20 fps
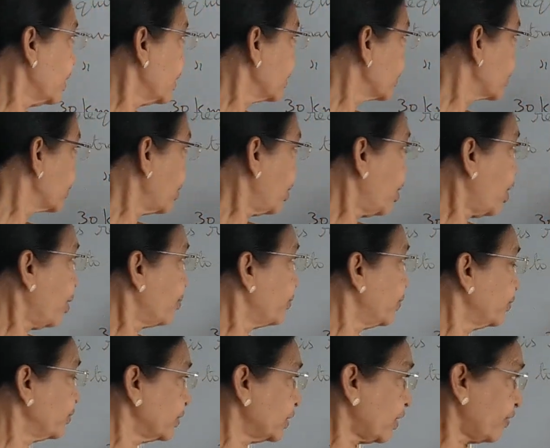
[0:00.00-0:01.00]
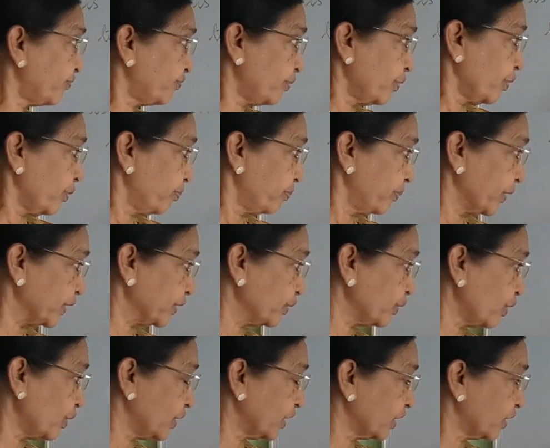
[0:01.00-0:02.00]
So amount of
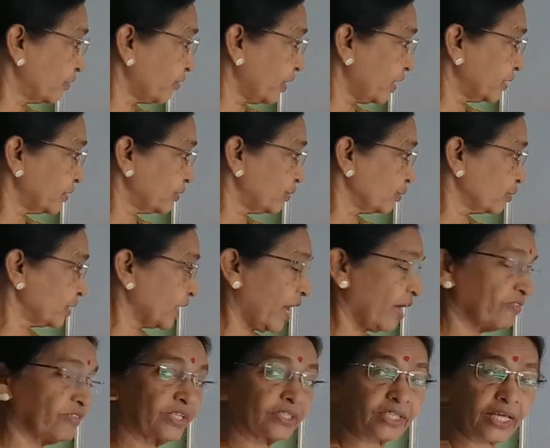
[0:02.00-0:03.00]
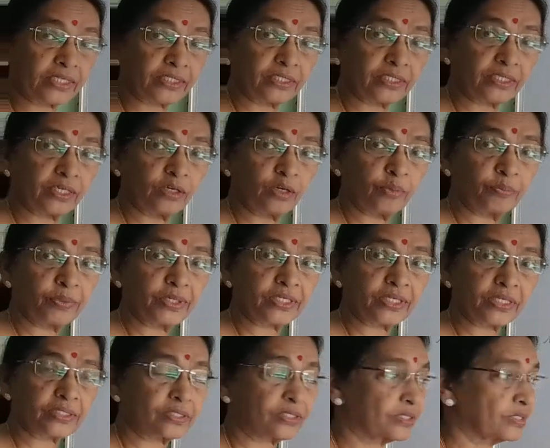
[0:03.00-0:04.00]
petrol required to travel 30
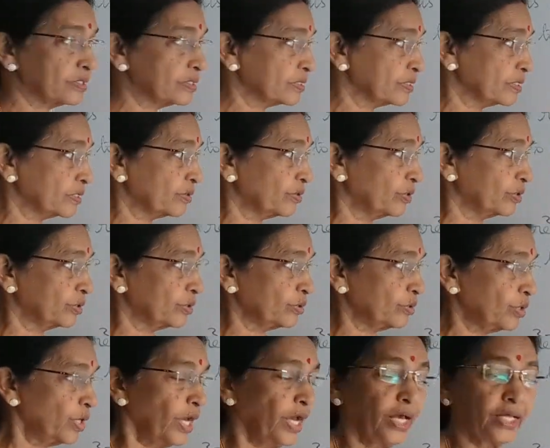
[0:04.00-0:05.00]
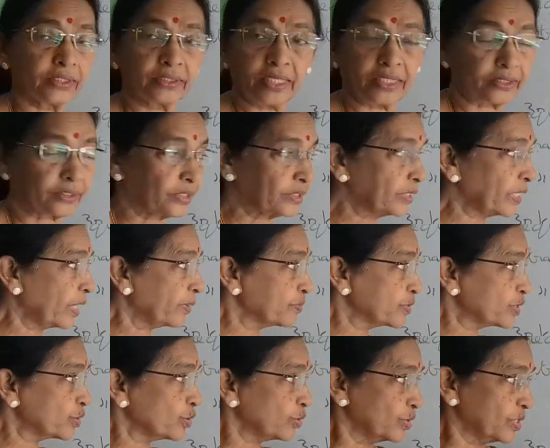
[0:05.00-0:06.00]
kilometers is equal to 30
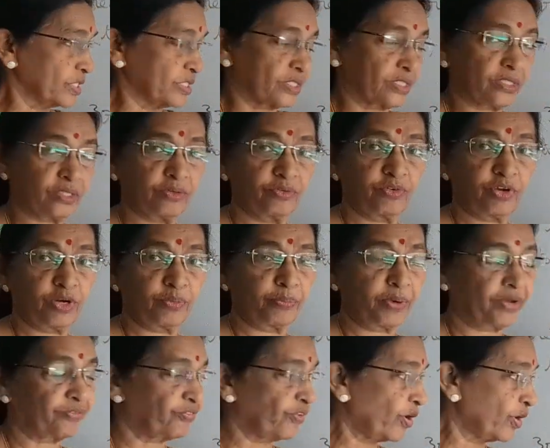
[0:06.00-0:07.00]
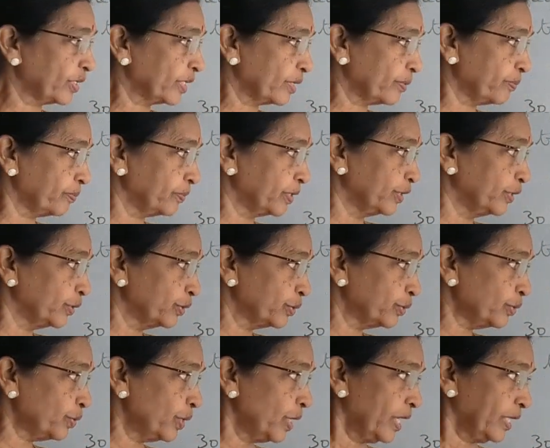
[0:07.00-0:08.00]
times to this, 1 by 40
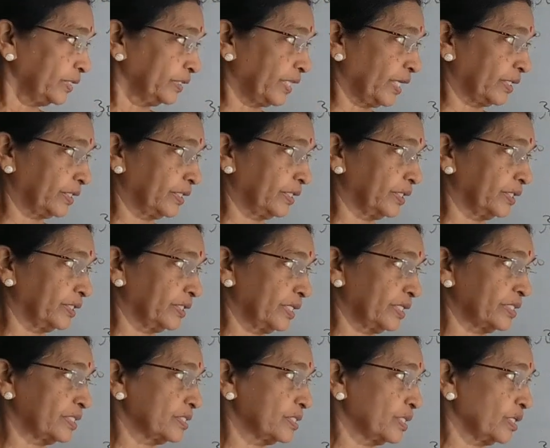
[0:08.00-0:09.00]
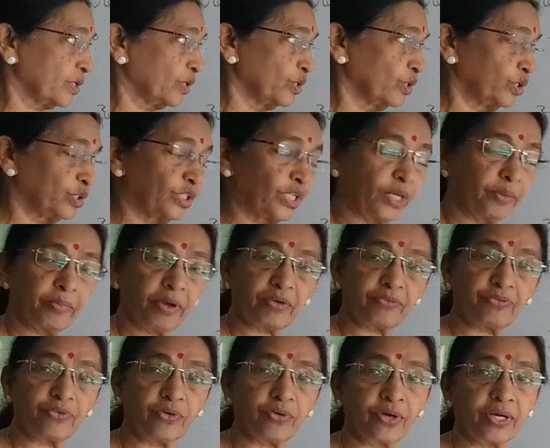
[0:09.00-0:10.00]
into 30, that is equal to 3 by
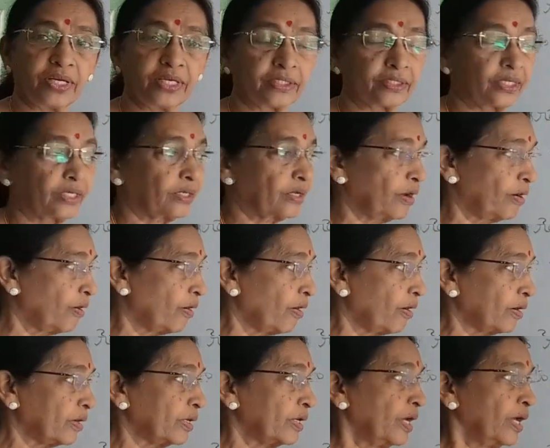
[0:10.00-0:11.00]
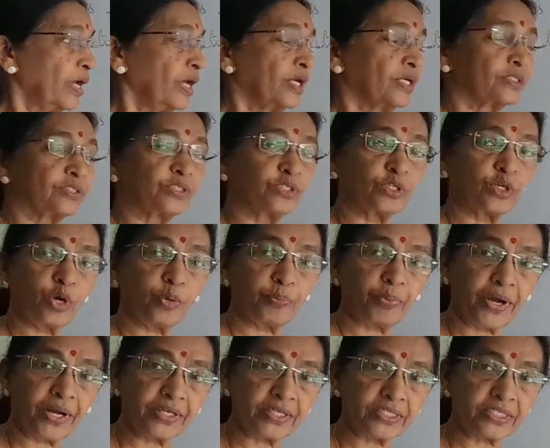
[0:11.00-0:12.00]
4 liter or
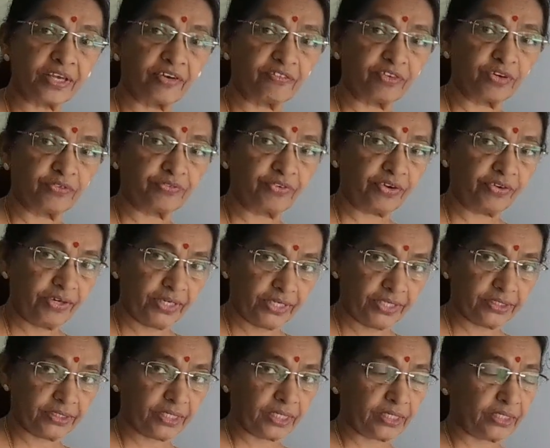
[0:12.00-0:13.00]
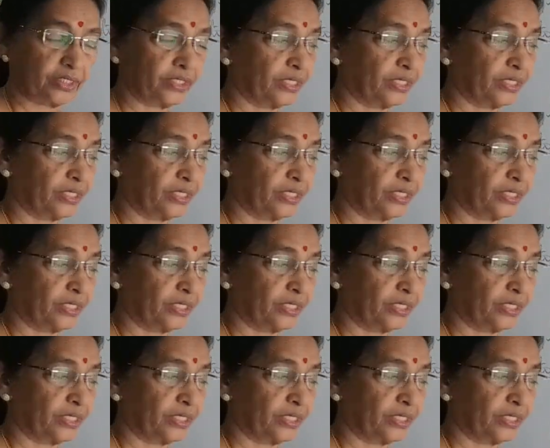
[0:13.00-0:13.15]
0.75 liter.